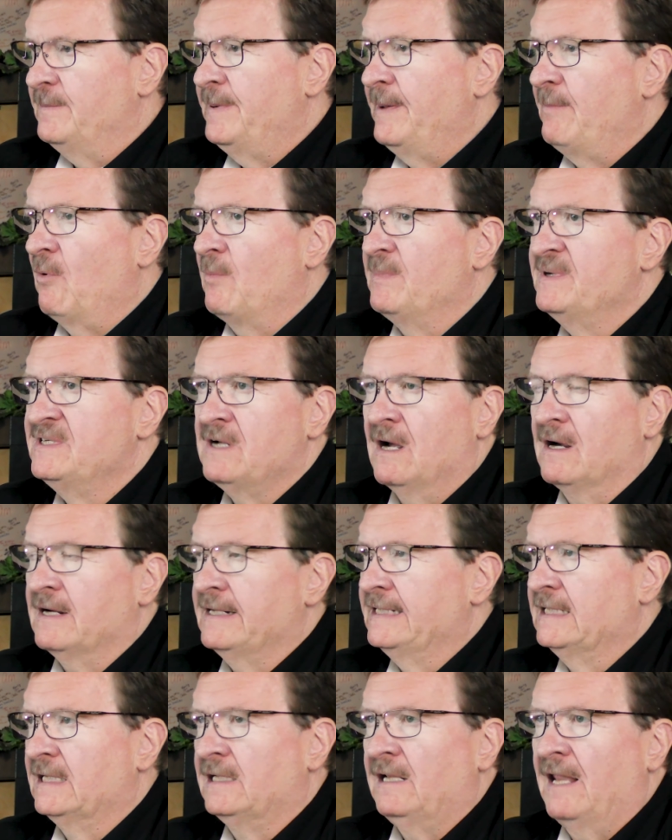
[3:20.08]
People have been
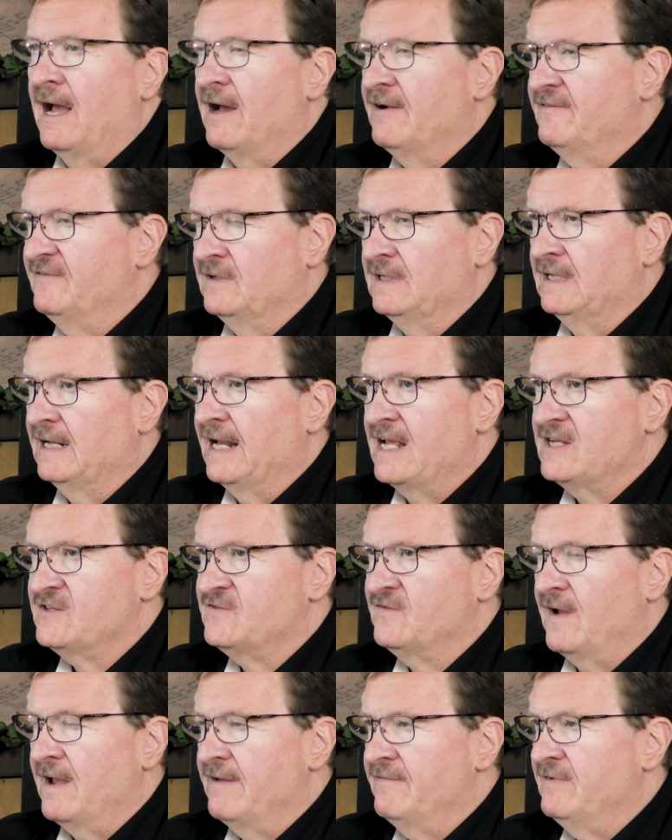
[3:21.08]
talking the cloud for the
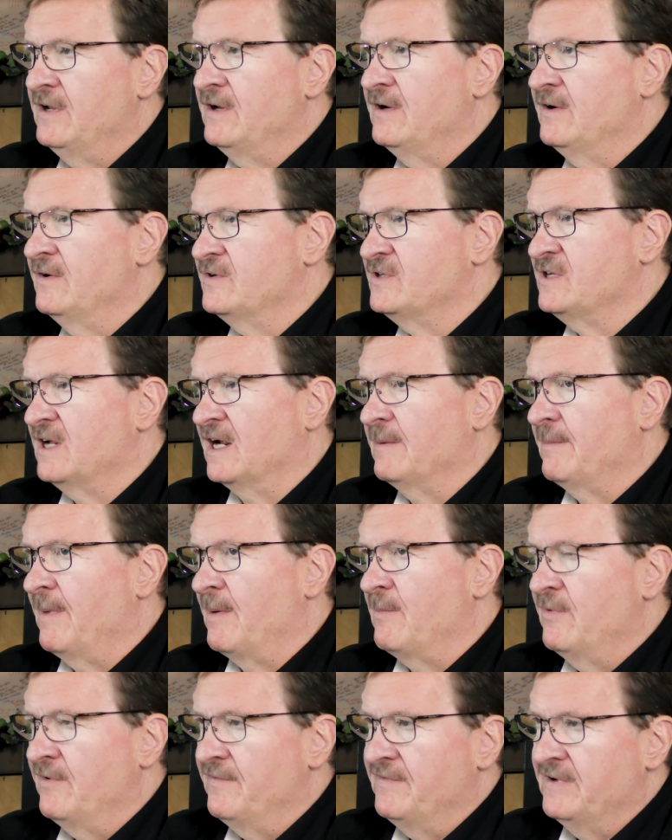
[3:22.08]
last 5 years, talking
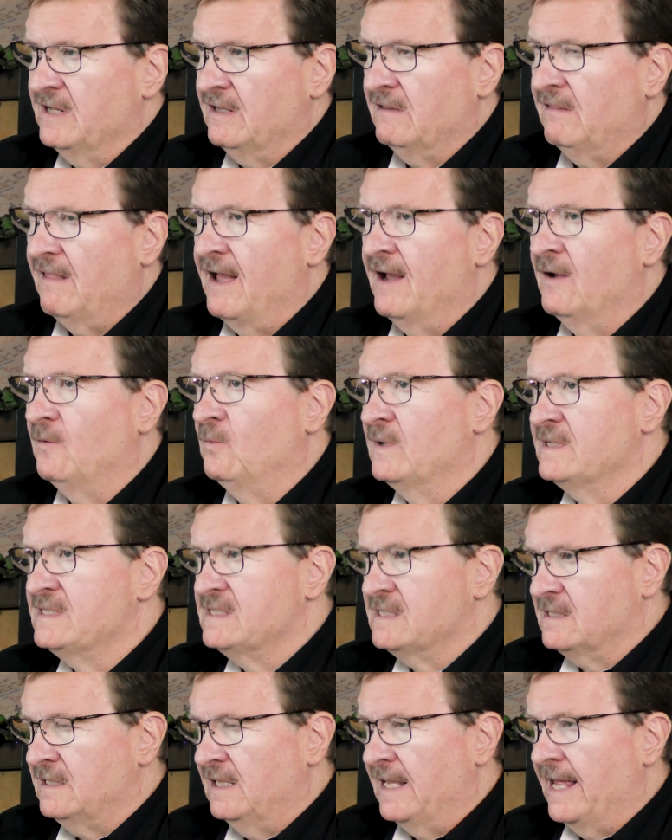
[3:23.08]
about moving the cloud.
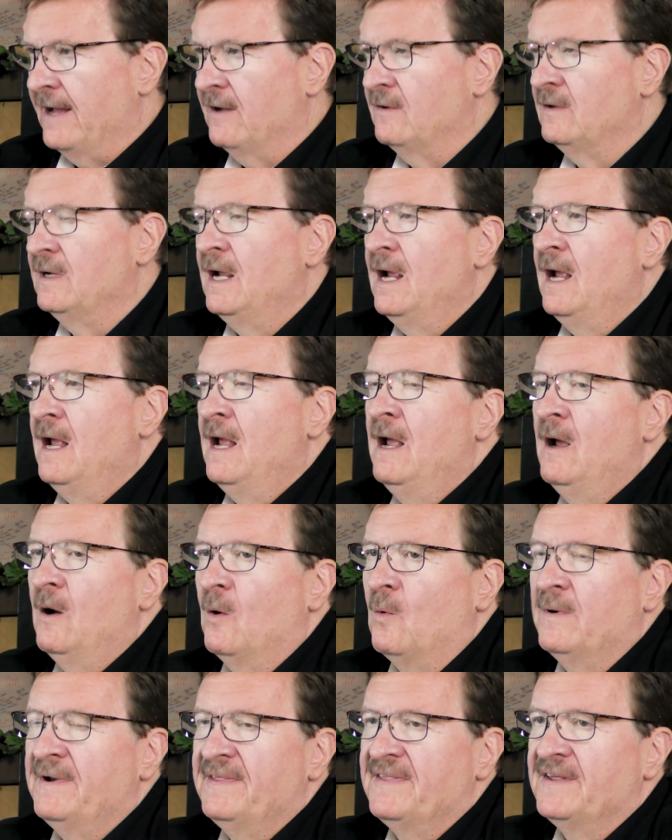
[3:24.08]
What's the cloud?
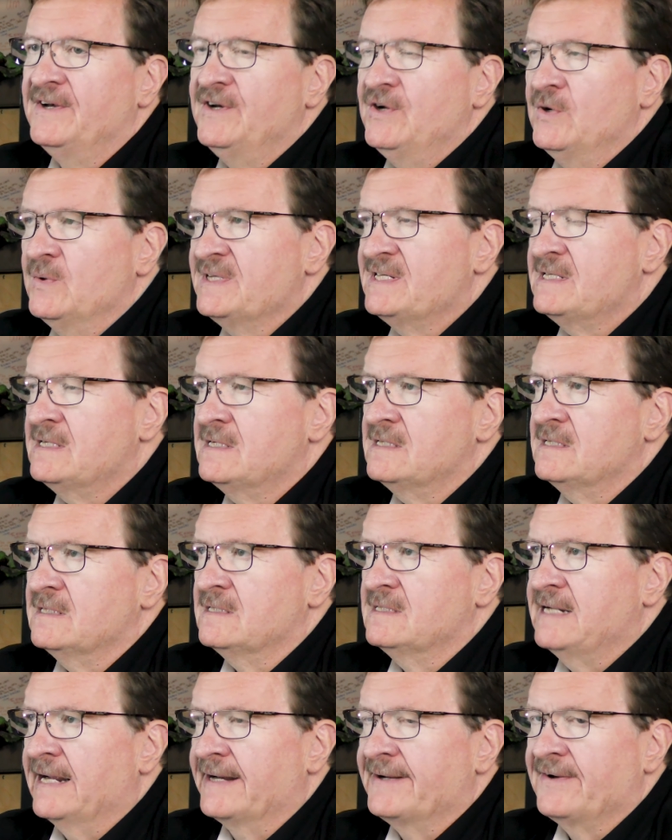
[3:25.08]
One of the
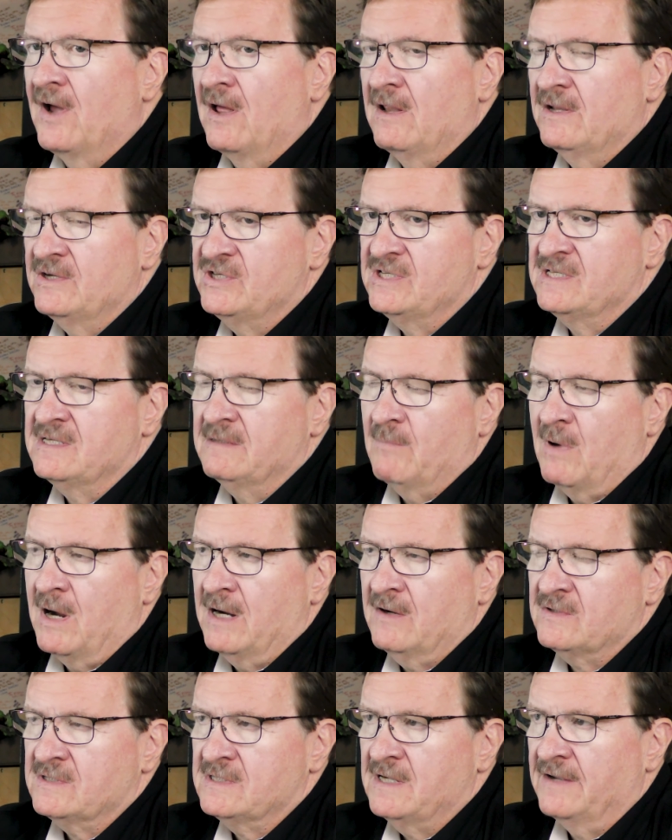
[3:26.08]
newest technologies that
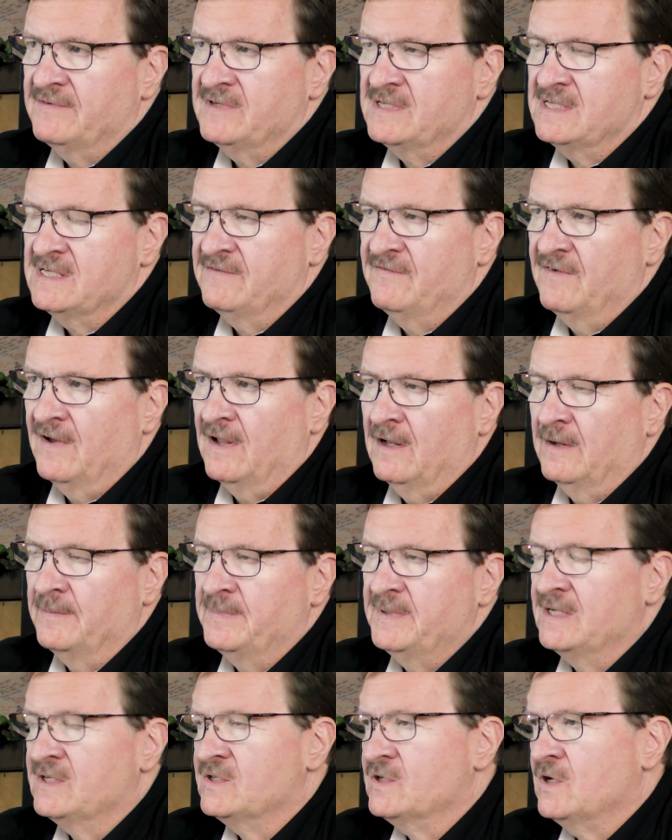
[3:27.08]
Microsoft has
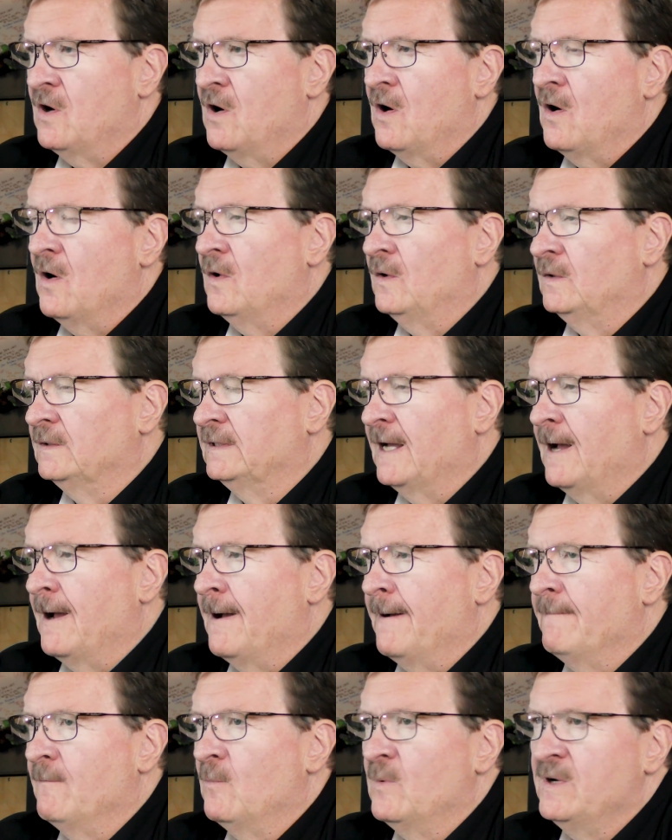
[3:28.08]
developed is called
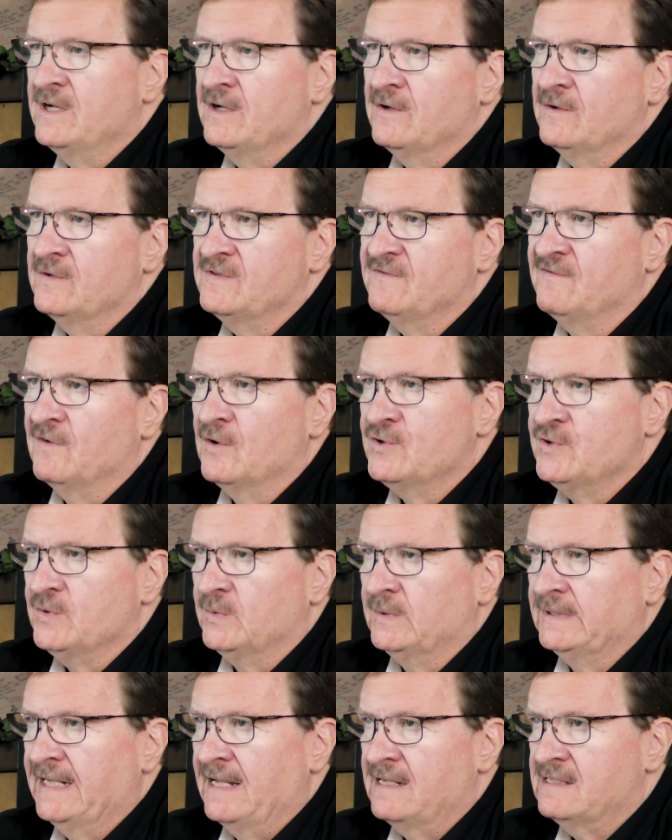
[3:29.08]
Windows
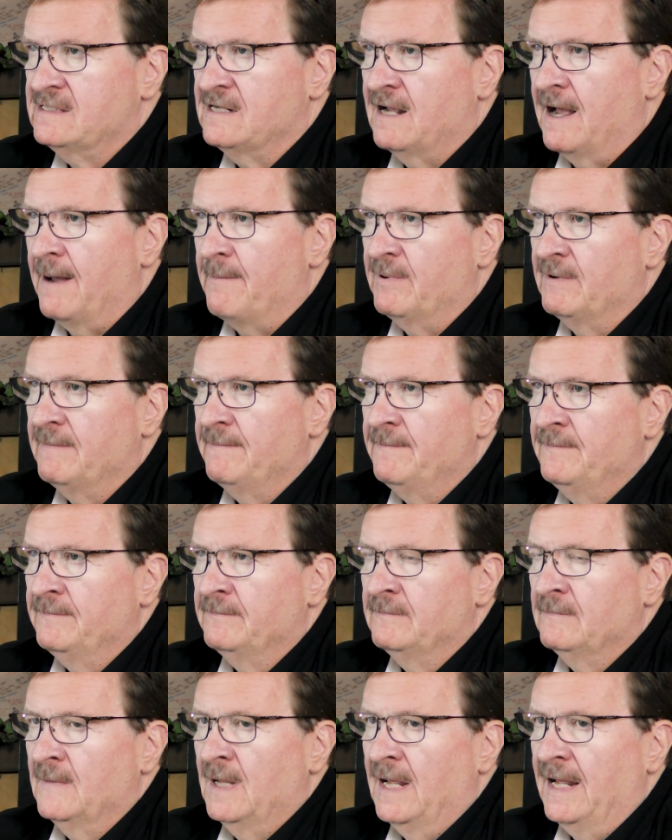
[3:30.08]
Virtual Desktop.
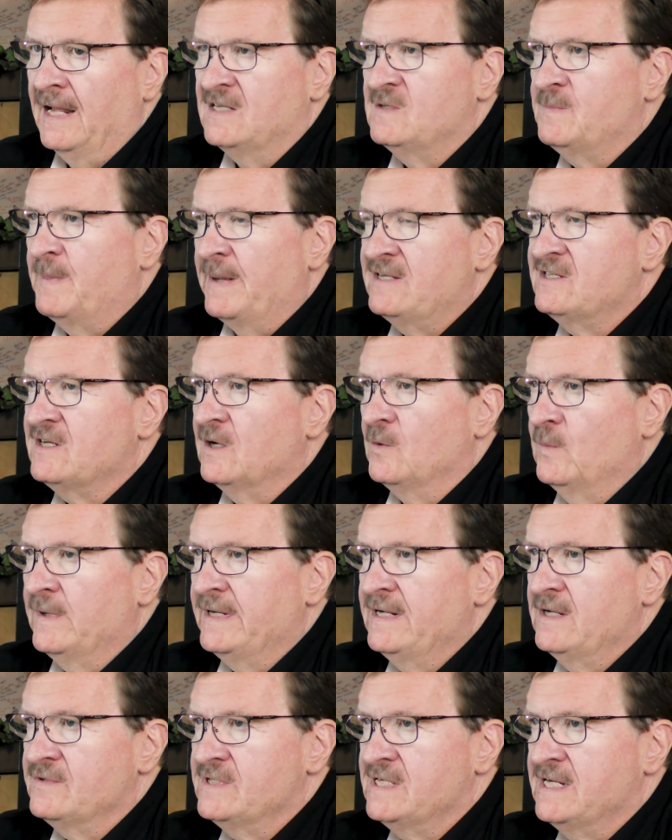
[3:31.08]
It's based on
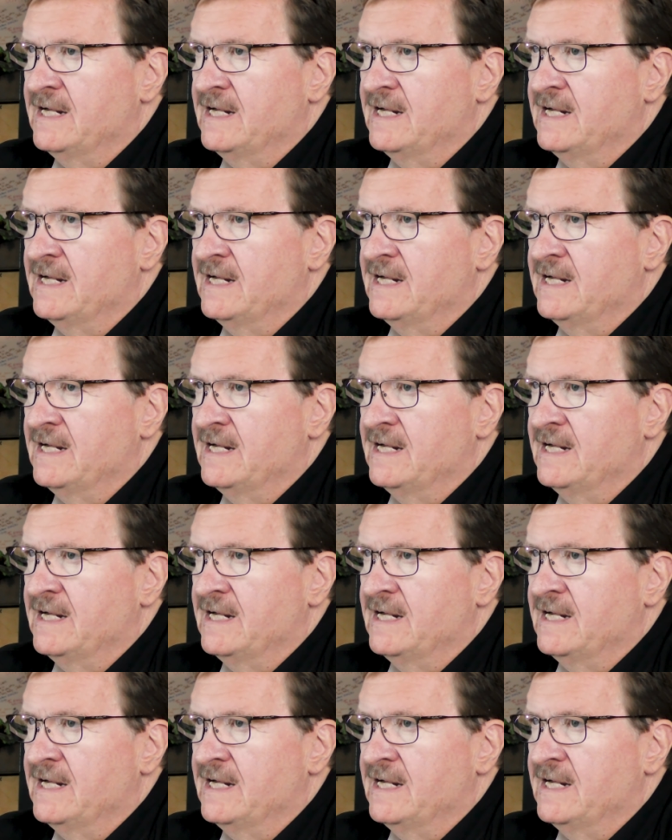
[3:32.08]
Windows